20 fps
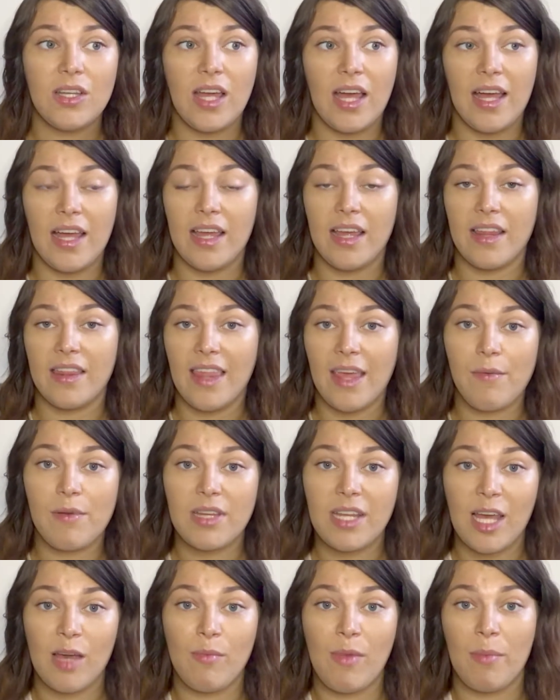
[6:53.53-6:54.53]
they would
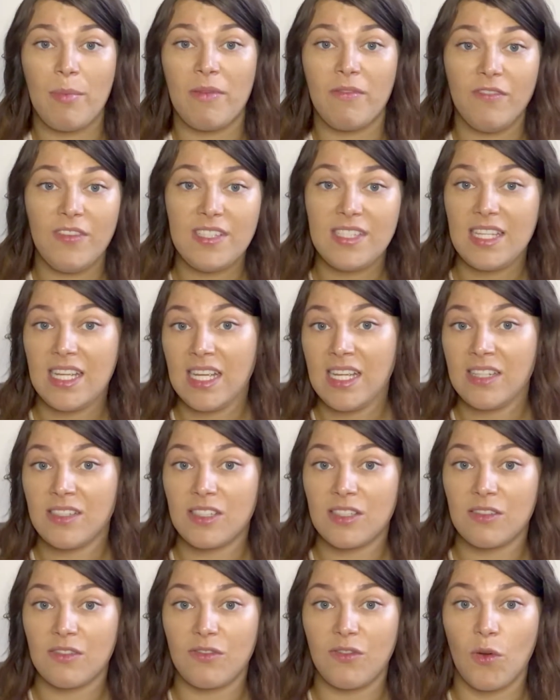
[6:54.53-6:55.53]
come up and
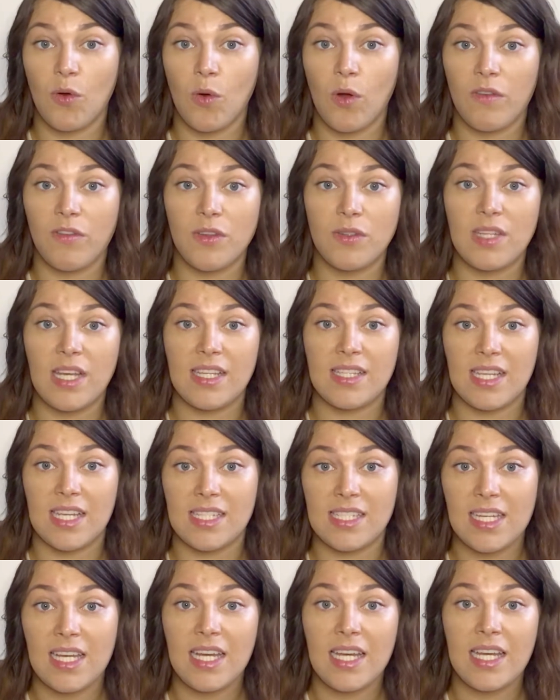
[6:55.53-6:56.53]
visit for a few days at a
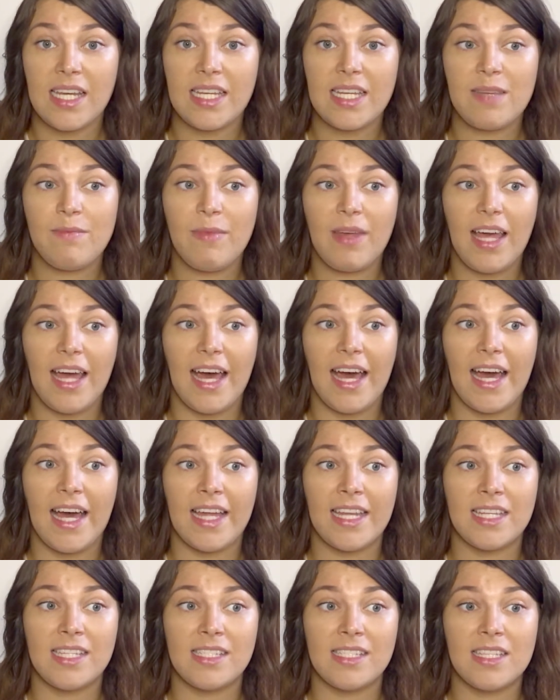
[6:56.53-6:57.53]
time,
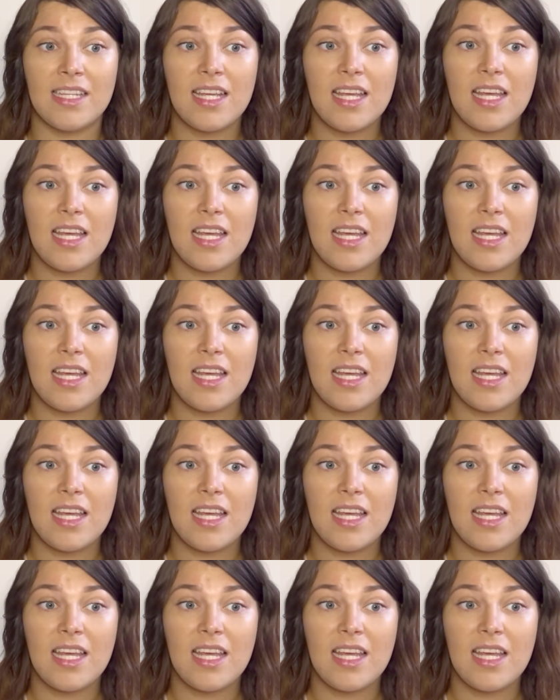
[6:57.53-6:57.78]
and